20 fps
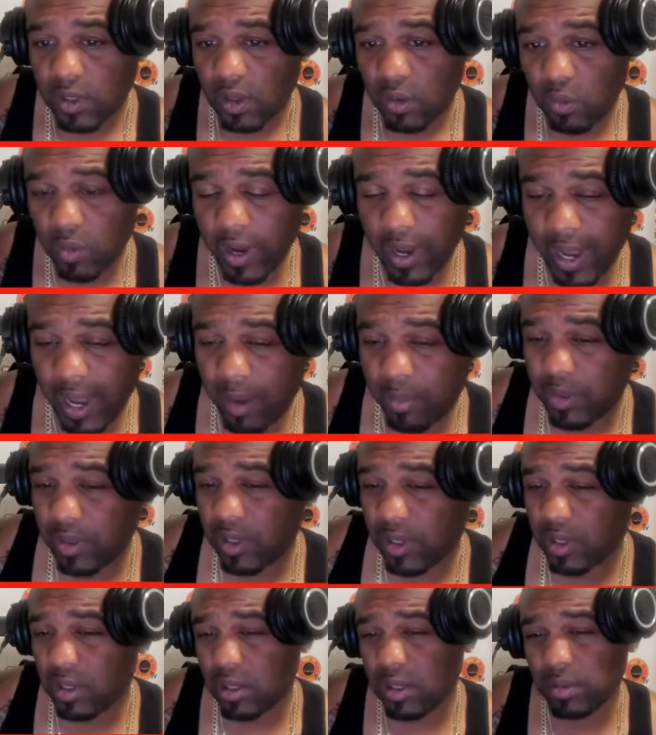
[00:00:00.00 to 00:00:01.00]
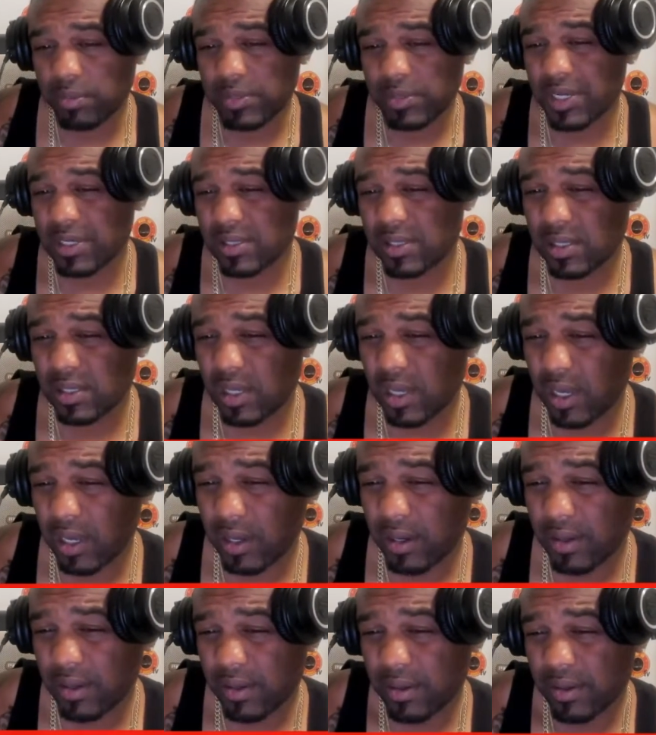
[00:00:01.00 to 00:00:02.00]
what happened
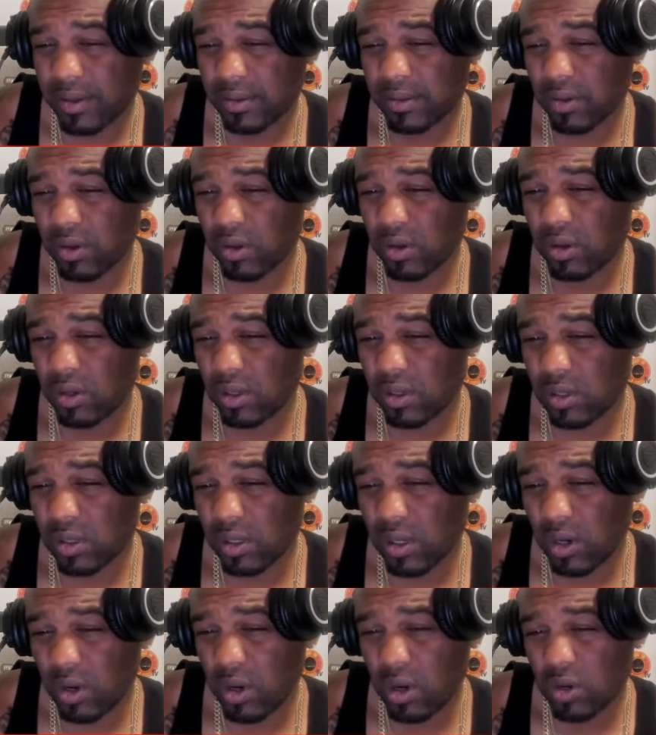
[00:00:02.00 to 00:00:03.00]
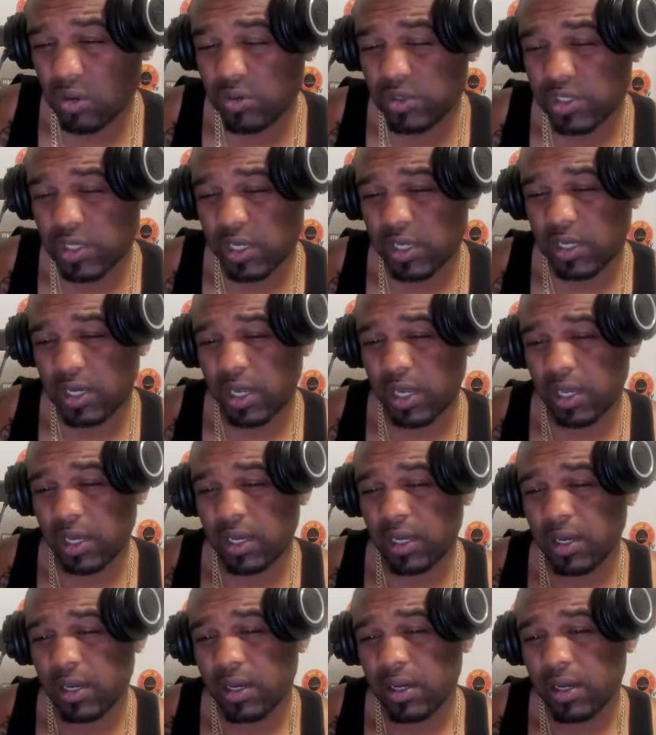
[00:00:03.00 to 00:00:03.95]
yesterday or on Sunday